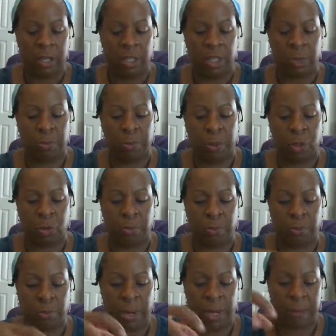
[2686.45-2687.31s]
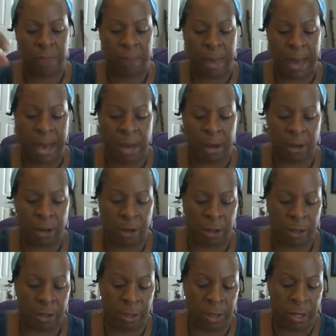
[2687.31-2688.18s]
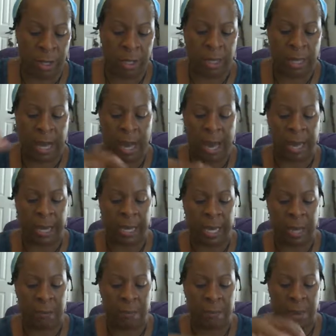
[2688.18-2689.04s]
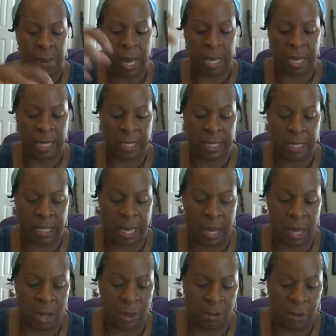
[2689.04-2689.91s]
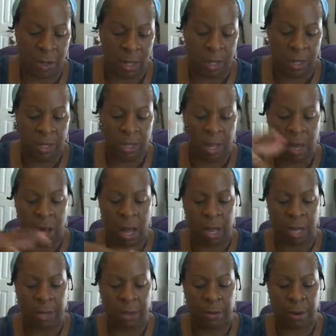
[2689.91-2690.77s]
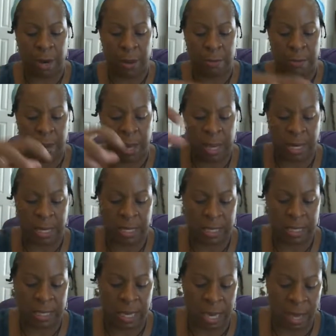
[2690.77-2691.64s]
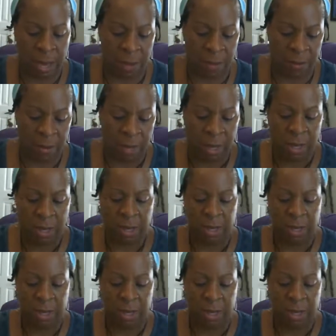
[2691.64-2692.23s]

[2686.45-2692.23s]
the blueprint pattern, the I am body cell, the hologram body cell,